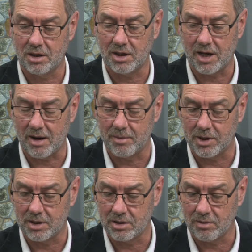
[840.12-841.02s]
army
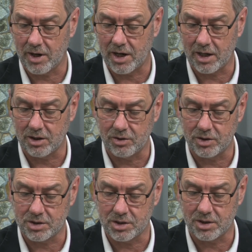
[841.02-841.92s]
and the radar
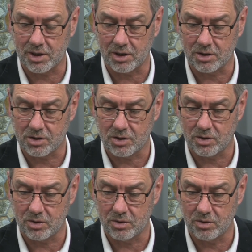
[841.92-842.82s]
units and things
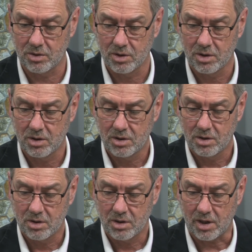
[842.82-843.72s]
who
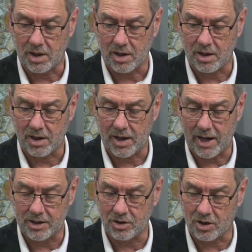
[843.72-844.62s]

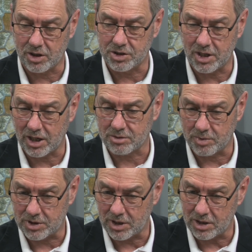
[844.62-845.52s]
had knowledge and
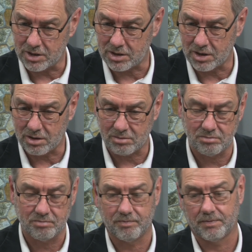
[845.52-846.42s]
expertise that
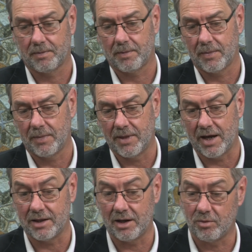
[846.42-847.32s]
they
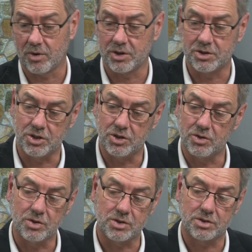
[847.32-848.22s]
then wanted to
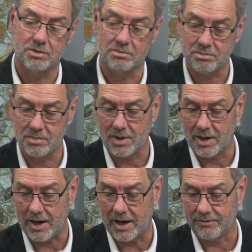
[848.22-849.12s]
use
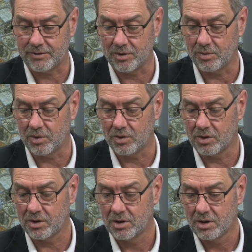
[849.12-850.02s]
after the war.